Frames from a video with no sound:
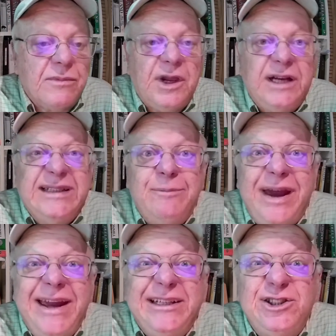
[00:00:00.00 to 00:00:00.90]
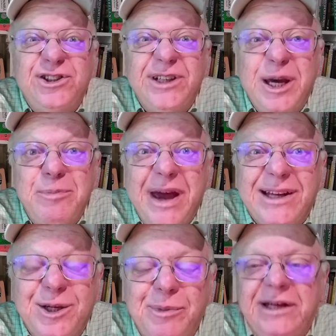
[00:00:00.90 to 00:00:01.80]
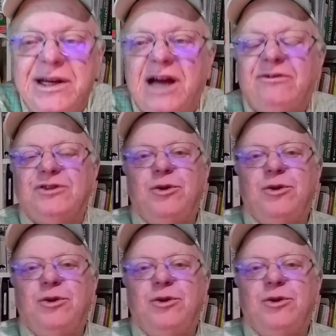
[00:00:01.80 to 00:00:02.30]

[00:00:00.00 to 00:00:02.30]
because I'm anxious to get back to my novel.